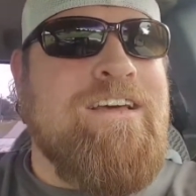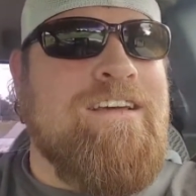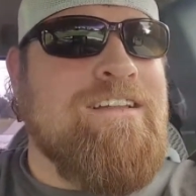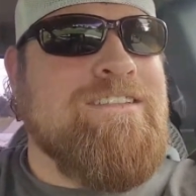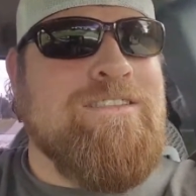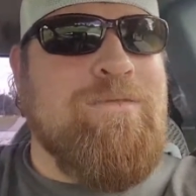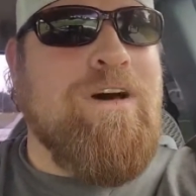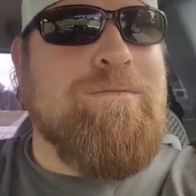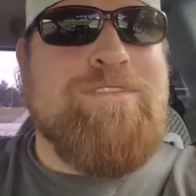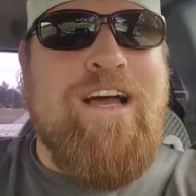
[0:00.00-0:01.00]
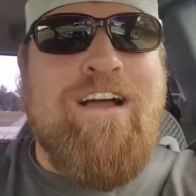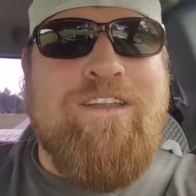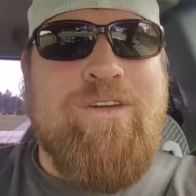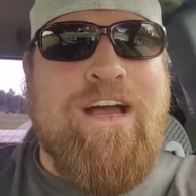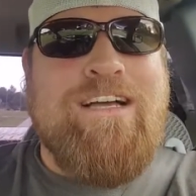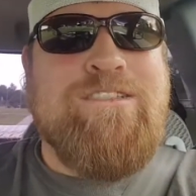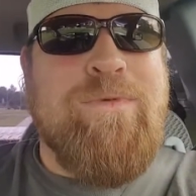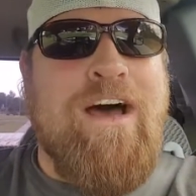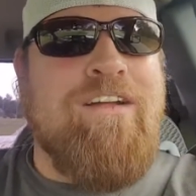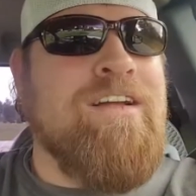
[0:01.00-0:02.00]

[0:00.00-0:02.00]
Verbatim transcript: This is what I'm talking to you guys about.